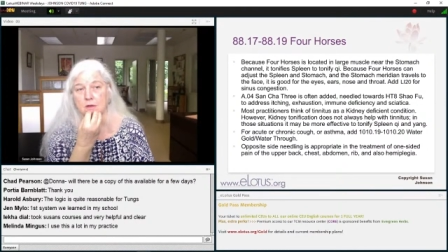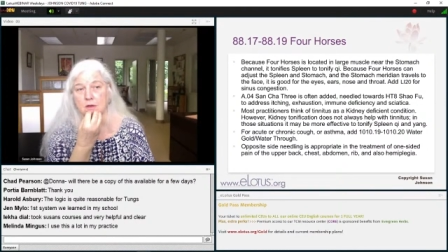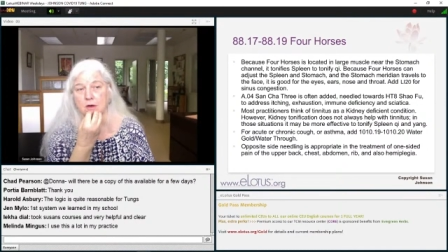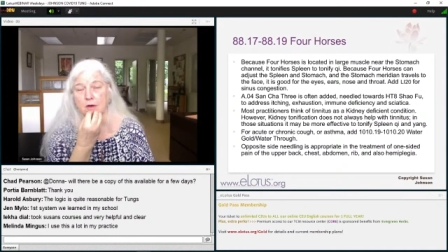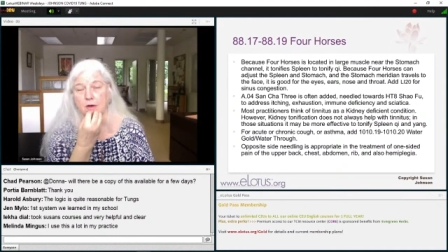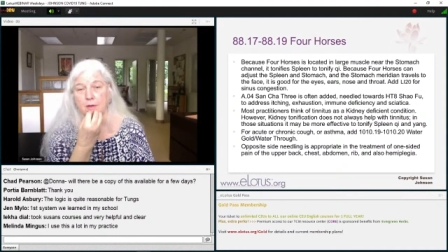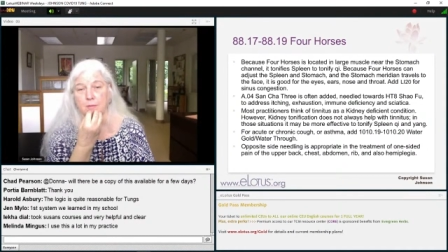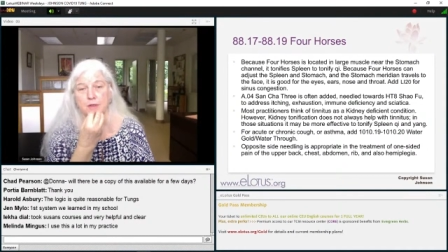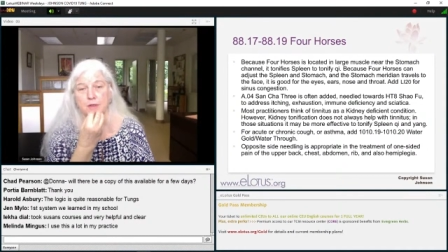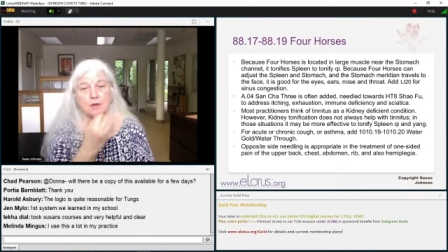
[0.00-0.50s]

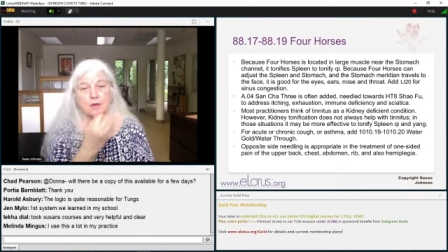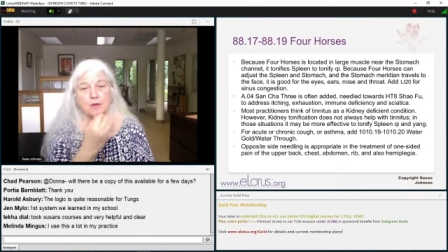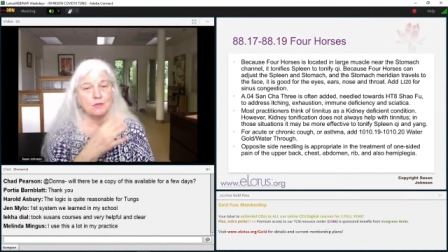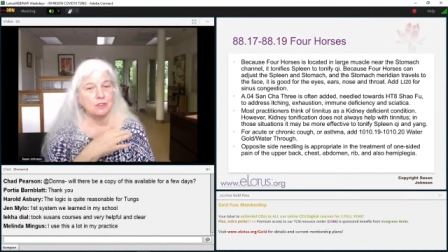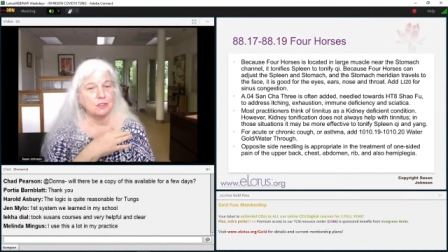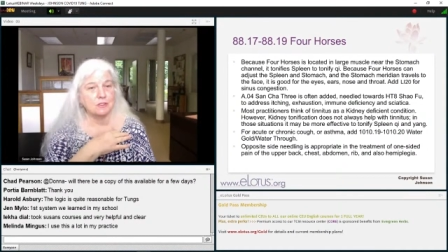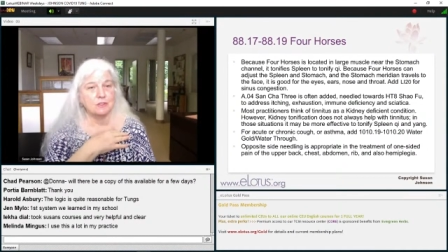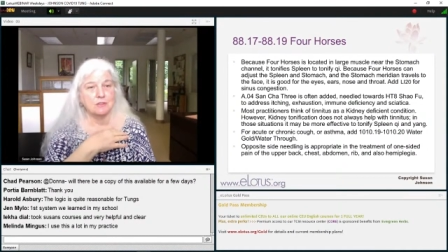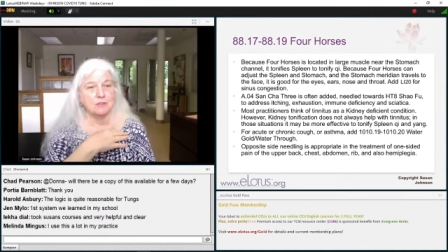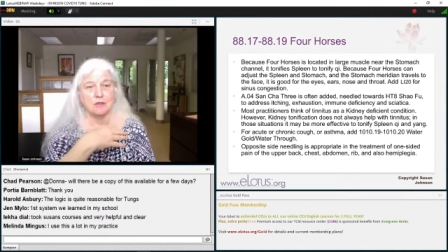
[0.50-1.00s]
All right, we don't
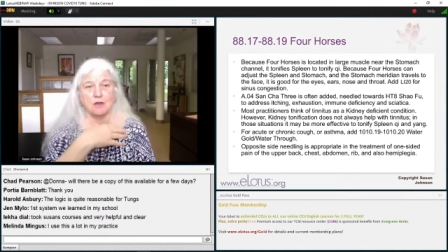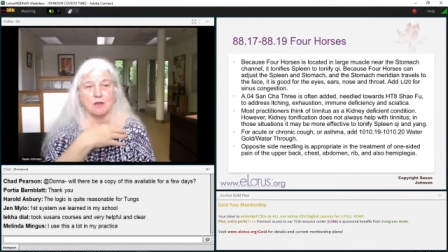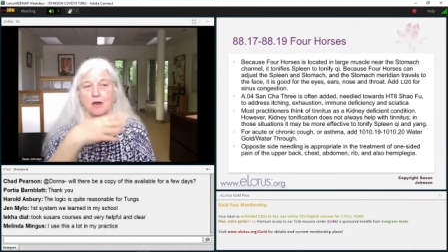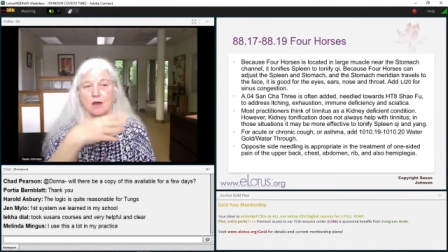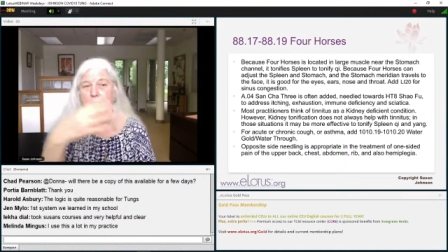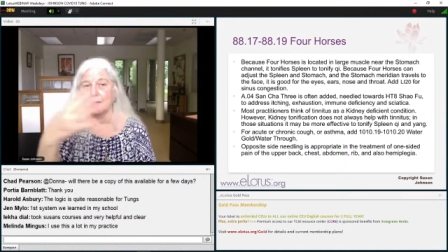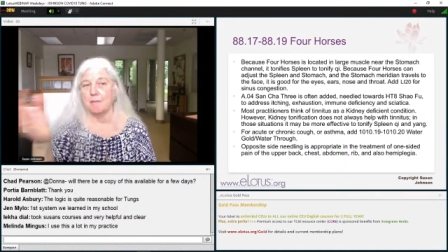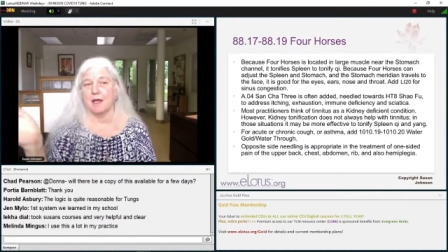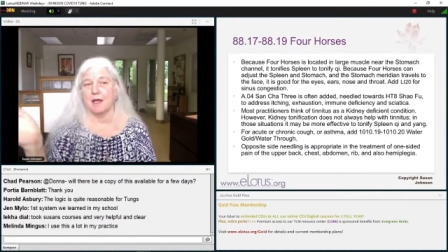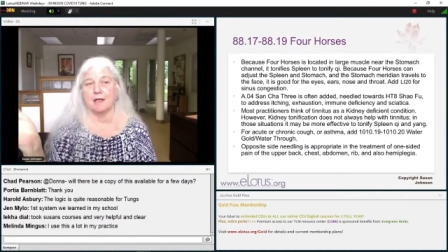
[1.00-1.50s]
just
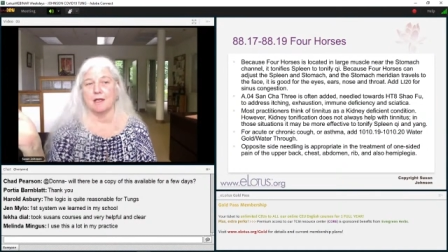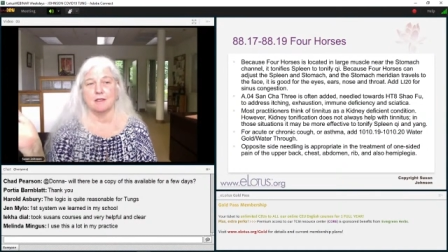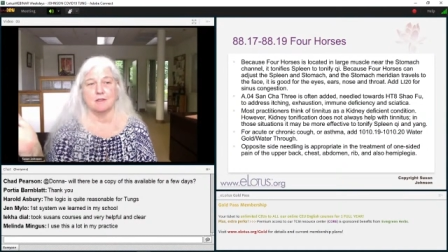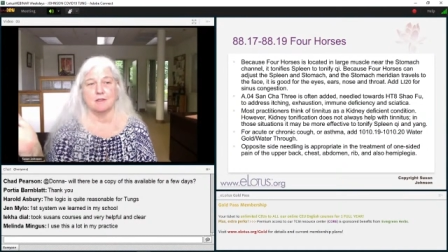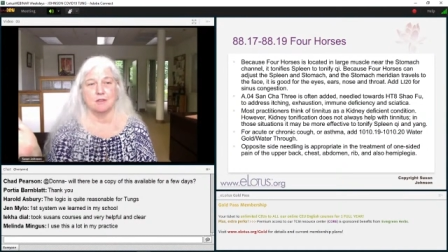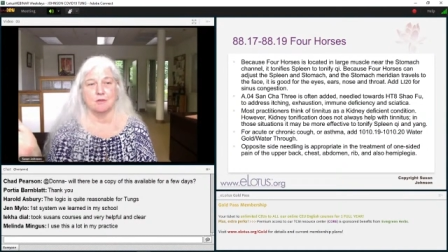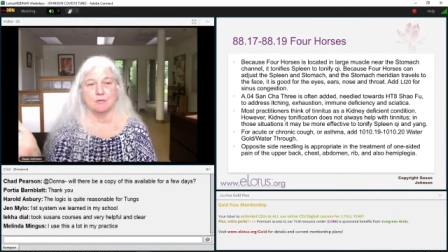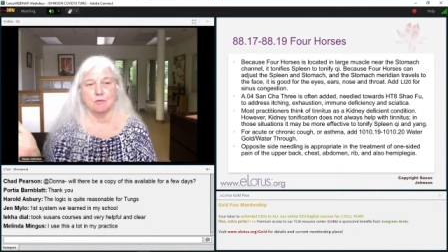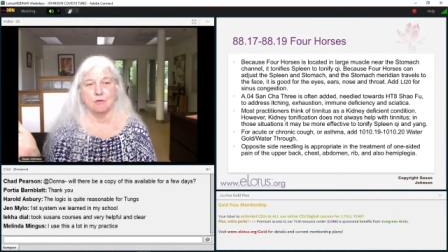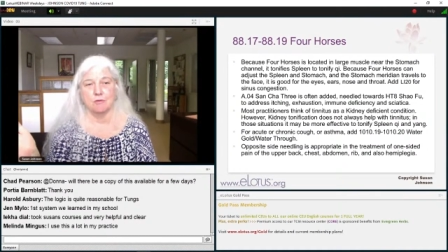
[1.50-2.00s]

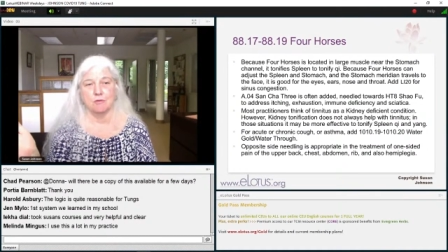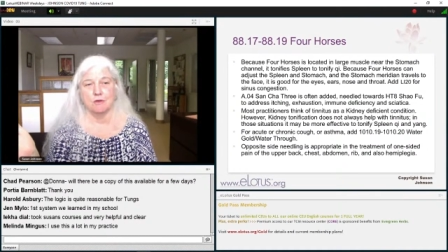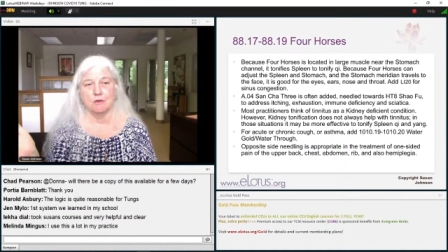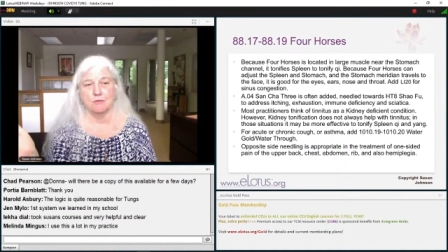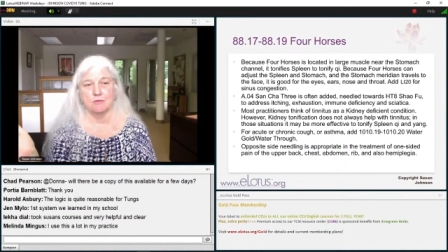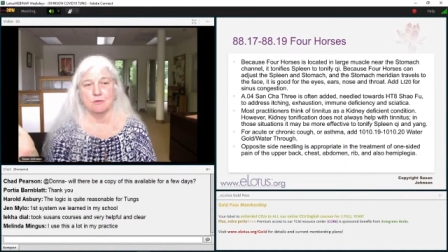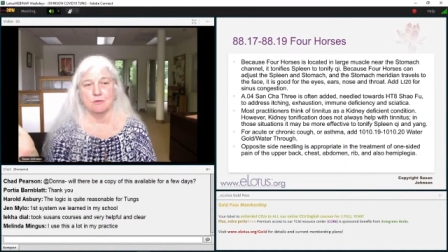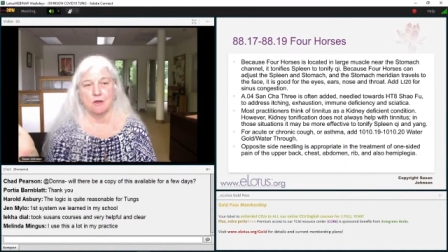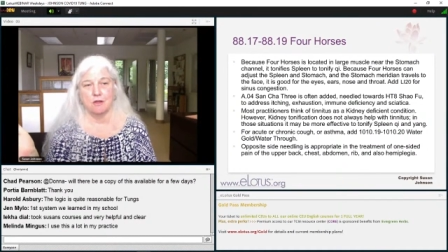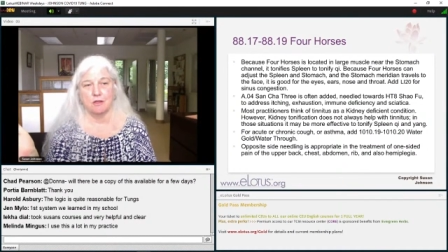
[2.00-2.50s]
automatically throw
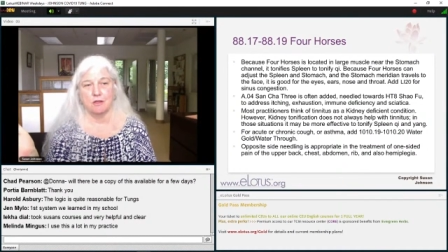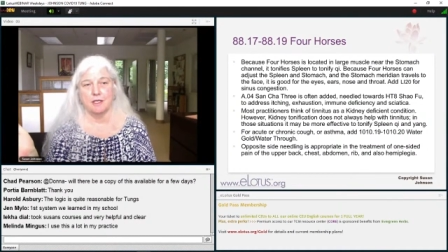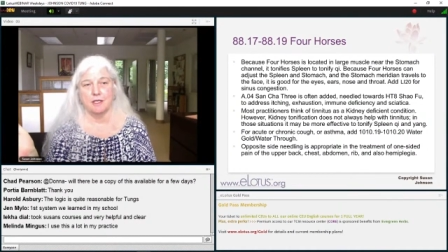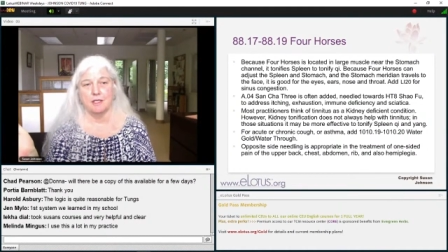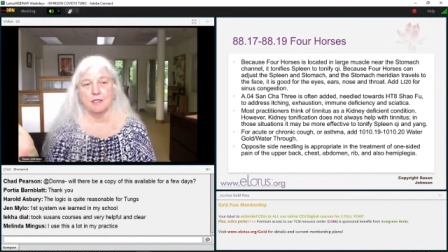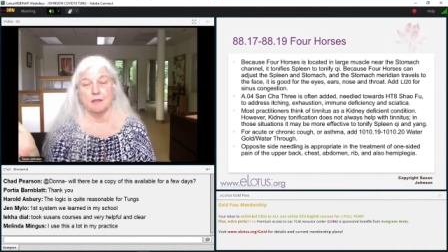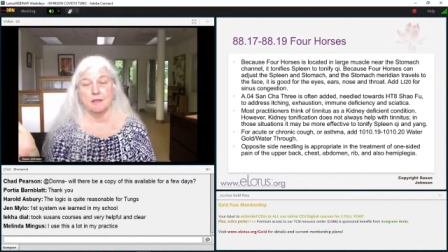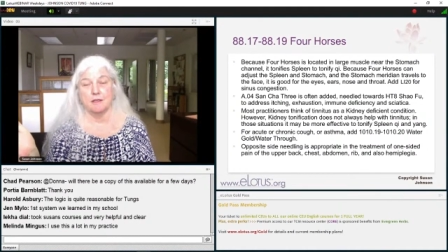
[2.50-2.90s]
those all in.